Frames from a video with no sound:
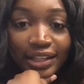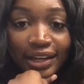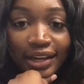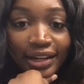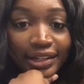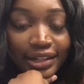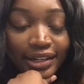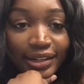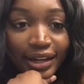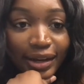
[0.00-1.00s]
Like,
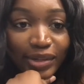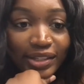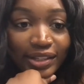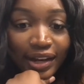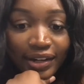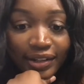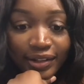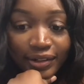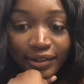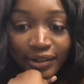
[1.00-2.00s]
I'm
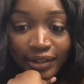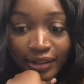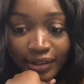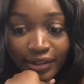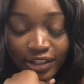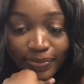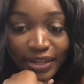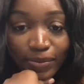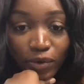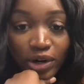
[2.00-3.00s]
excited to
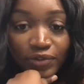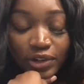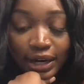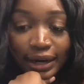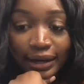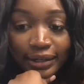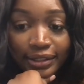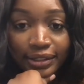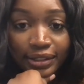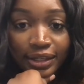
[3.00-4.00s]
meet more of you
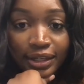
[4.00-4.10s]
guys.